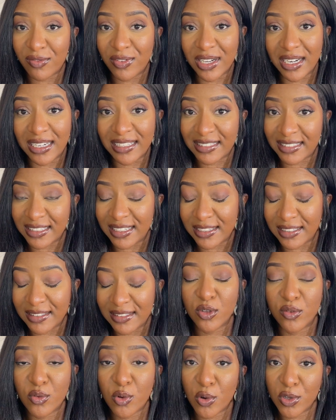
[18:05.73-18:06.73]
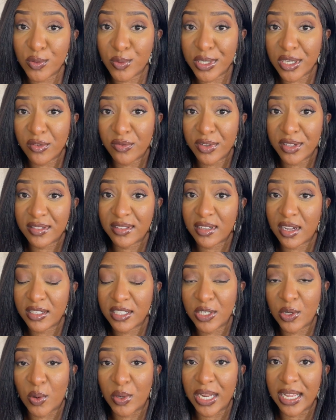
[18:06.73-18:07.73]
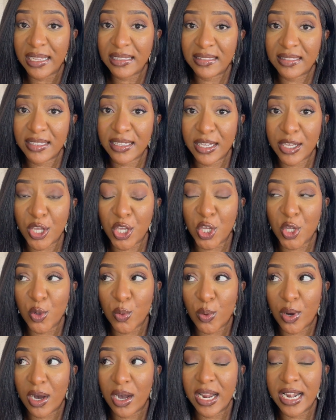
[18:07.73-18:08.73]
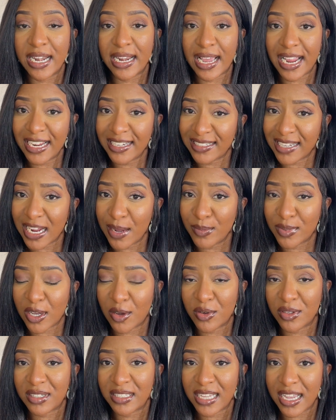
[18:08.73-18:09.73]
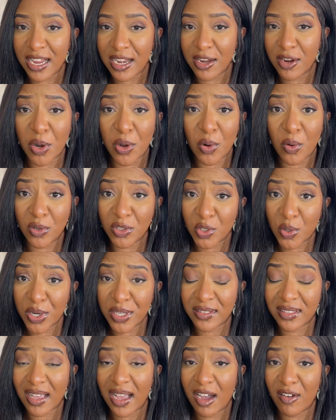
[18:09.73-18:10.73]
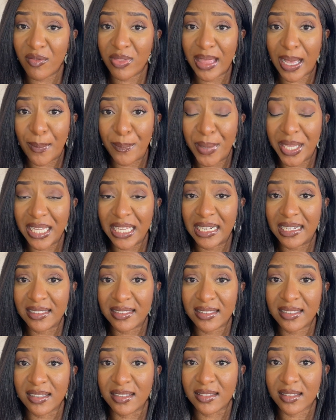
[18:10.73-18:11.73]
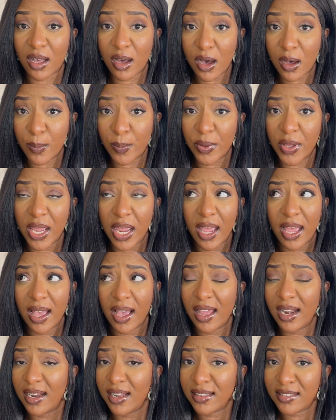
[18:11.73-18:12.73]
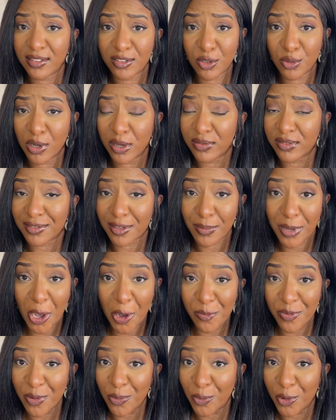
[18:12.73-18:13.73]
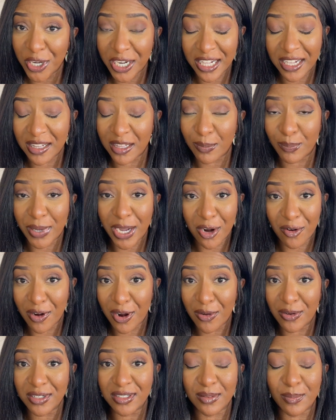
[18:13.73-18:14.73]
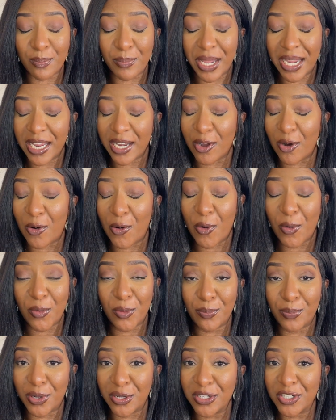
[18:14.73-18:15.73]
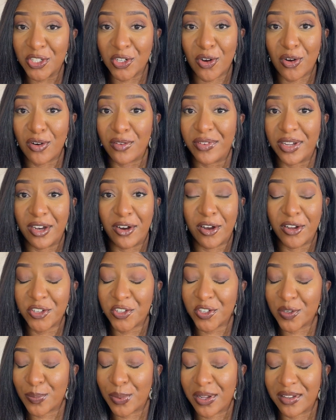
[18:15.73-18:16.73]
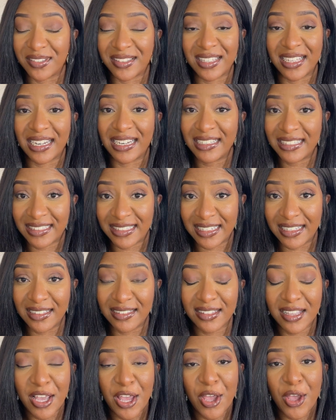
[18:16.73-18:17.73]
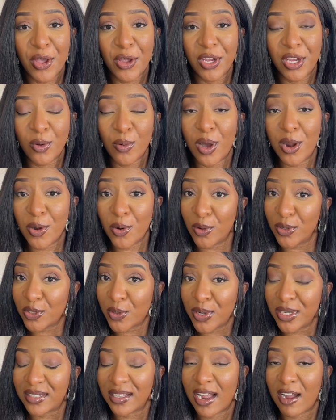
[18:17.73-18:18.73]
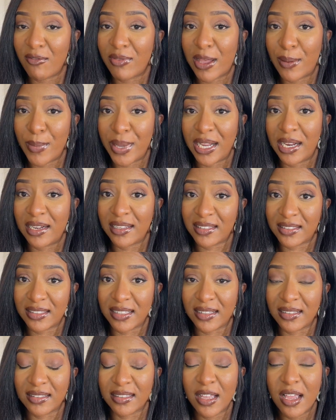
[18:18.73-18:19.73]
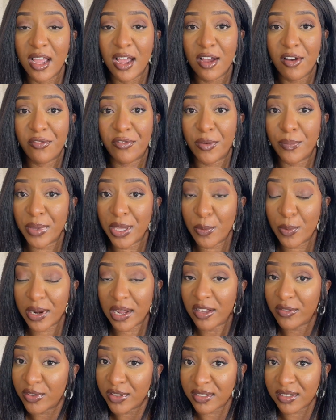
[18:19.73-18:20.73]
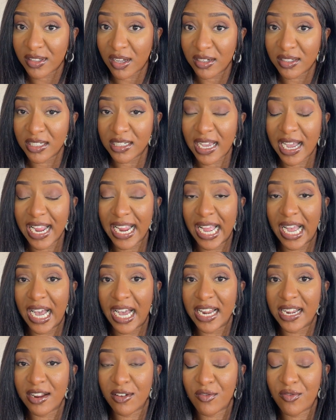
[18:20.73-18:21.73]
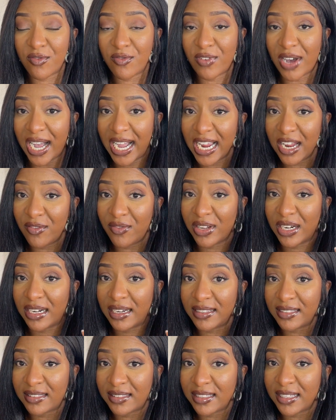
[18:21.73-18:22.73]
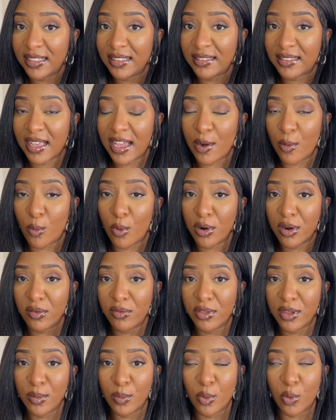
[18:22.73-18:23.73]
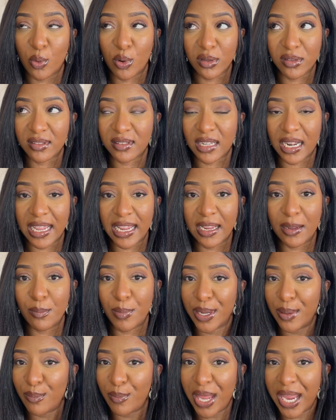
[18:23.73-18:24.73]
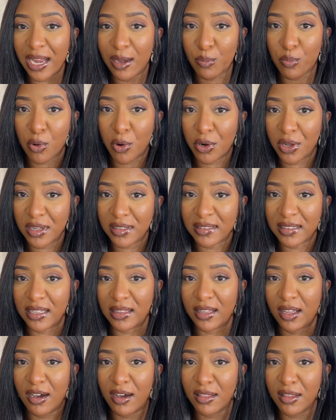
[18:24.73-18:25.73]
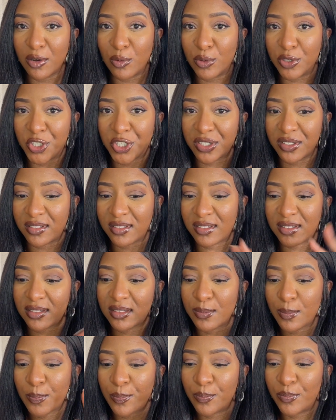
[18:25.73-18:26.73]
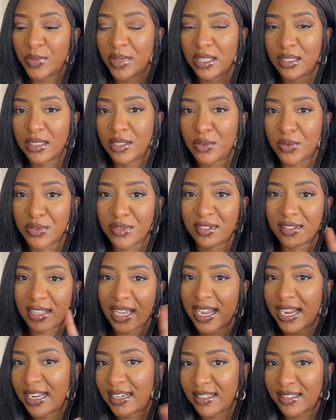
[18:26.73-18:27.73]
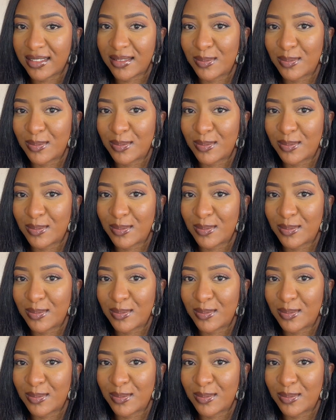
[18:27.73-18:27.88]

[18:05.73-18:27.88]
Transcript: listings. So of course, when you're first starting on Etsy, you are 9 times out of 10 not going to have that many listings up unless you have somehow been working in the background making a whole bunch of 100 plus listings. You are not going to have that many listings. For me, when I first started, I had 5 listings, and one of them was like my main product and the other were just little side